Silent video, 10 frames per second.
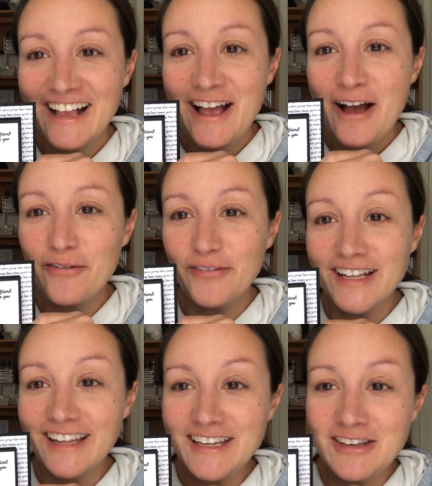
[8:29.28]
A friend
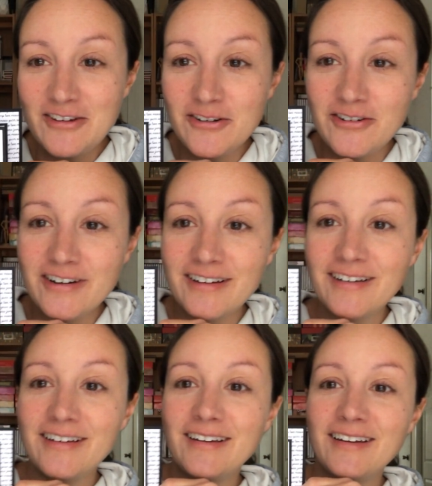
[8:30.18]
like you
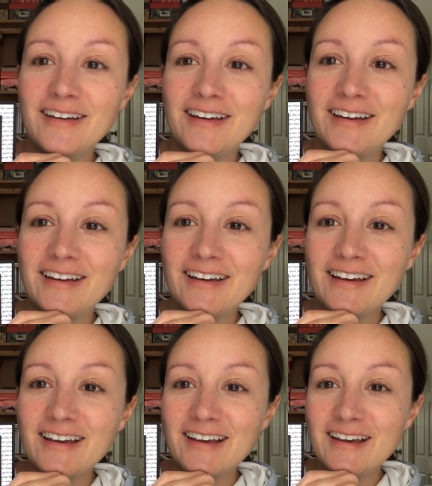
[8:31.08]

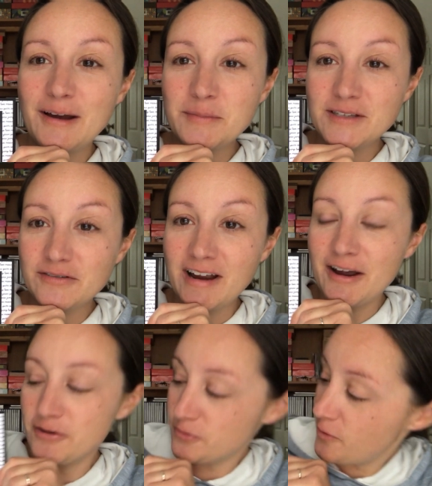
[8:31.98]
comes
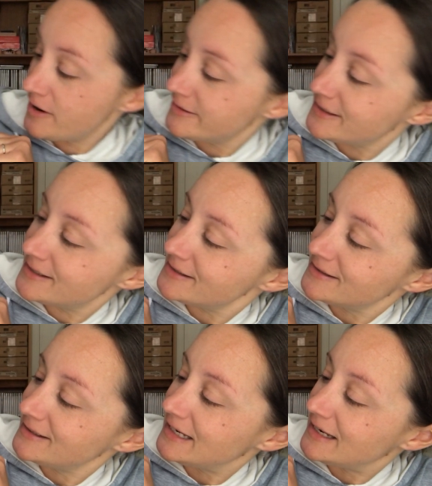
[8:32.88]
around once
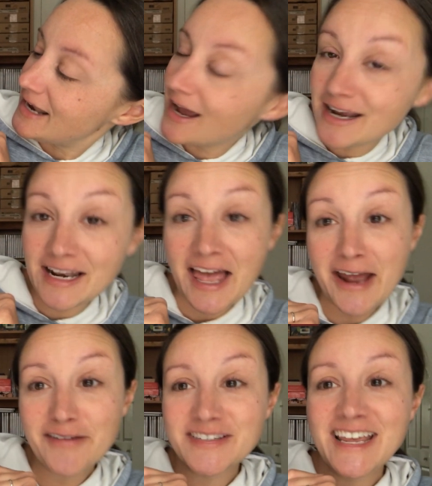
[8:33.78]
in 9
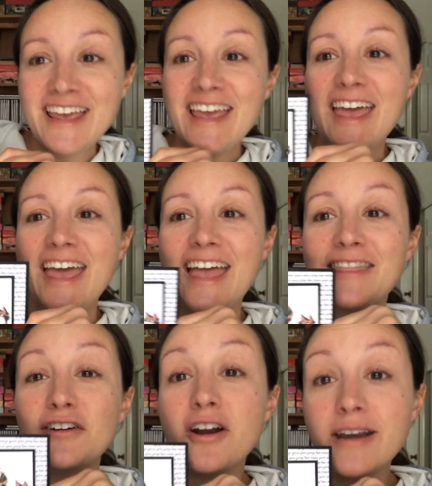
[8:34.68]
lives. And
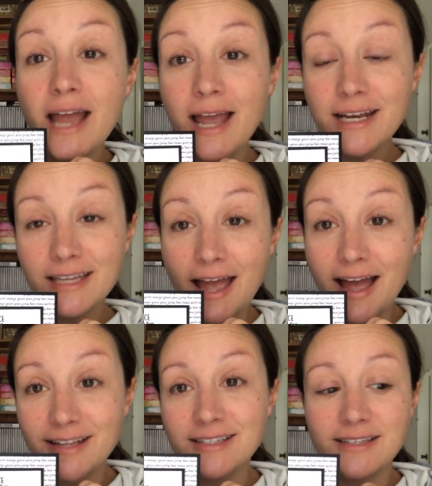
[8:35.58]
there are 9
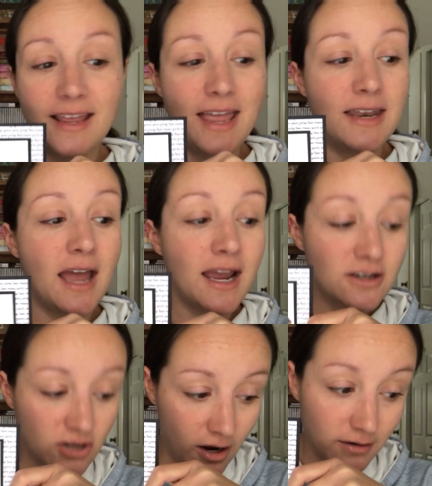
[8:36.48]
cats and 9
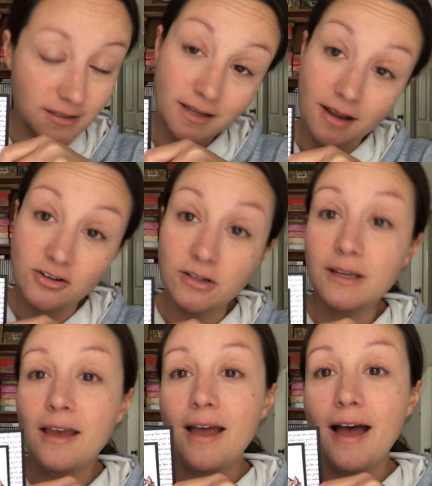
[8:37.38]
dogs, actually,
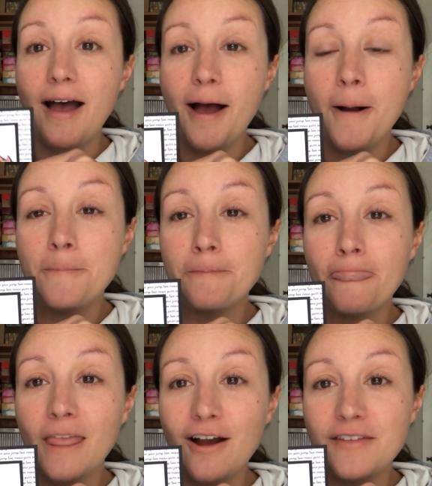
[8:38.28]

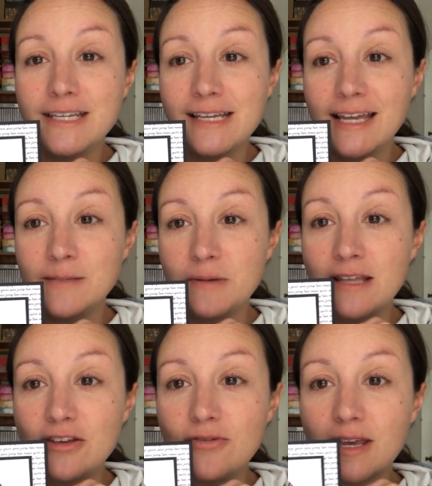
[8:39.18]
on the DSP
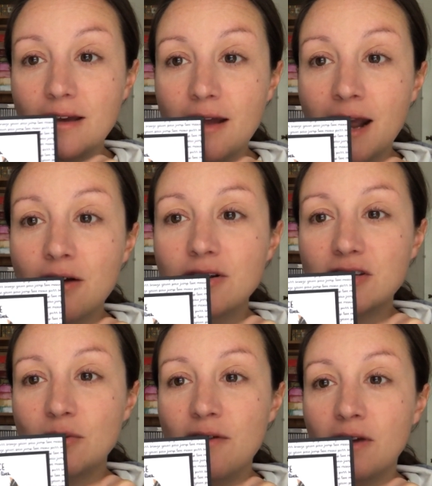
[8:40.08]
that you can cut out.
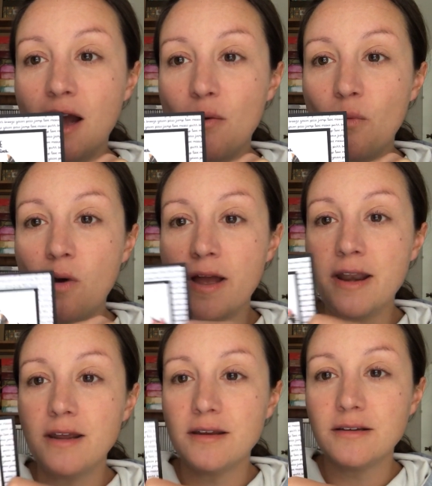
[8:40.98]
So I've got
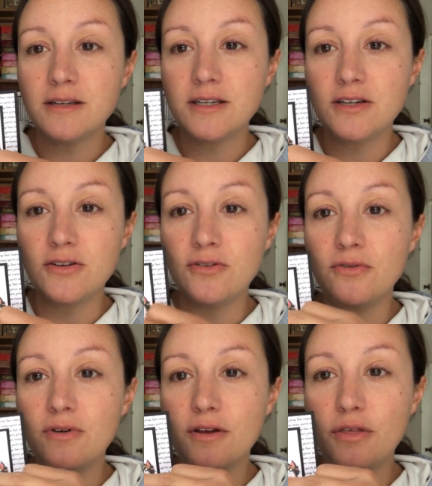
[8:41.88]
1,
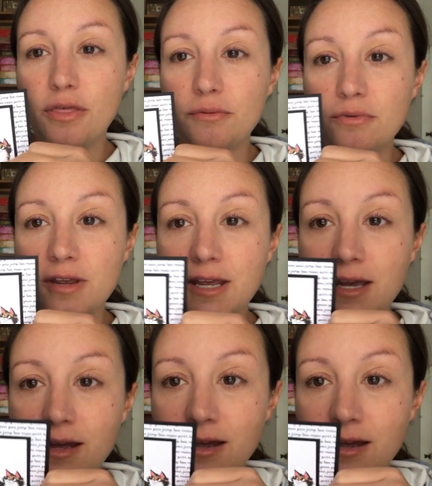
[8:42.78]
2, 3,